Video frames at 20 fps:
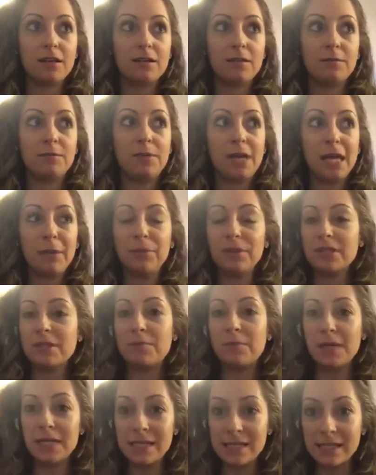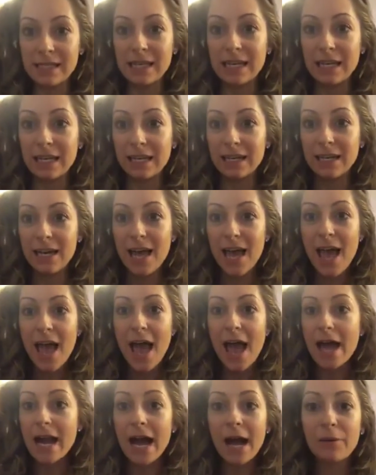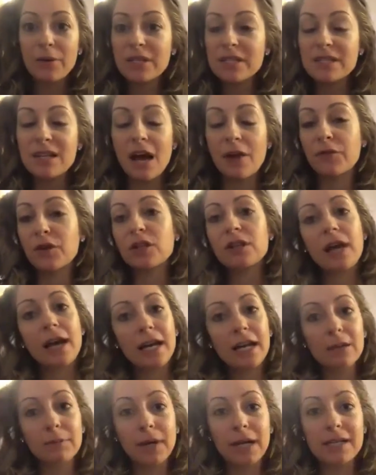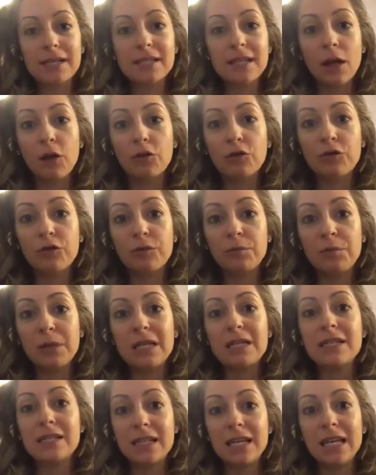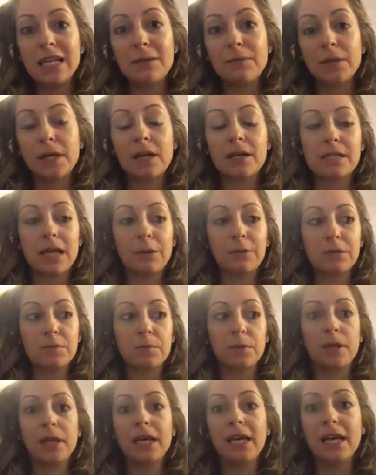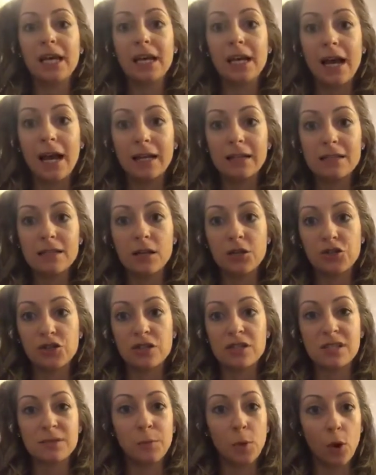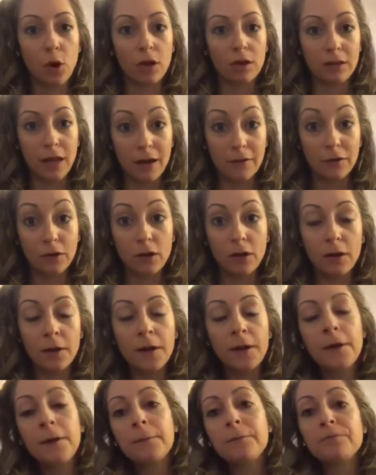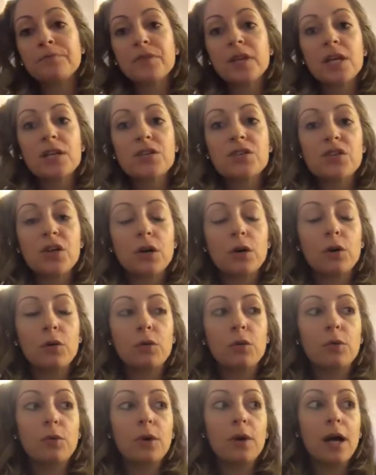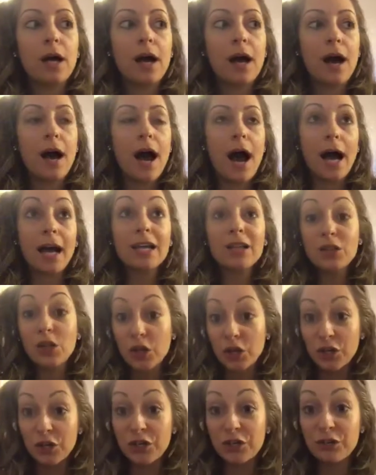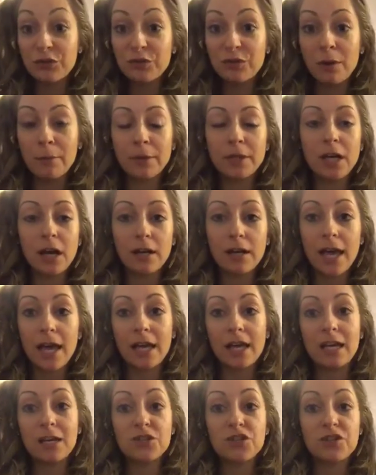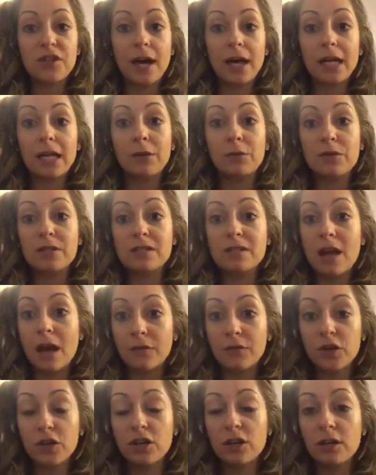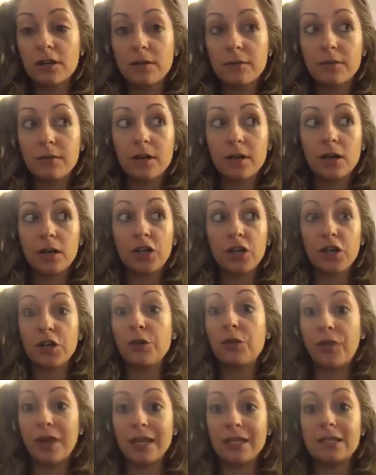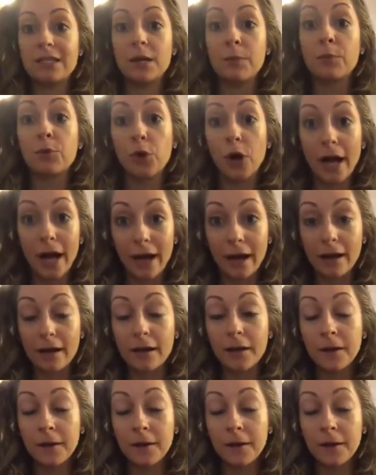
be able to be seen. And I was never letting myself be seen because I was playing at such a small level. So I learned from a young age that it was never a good thing to brag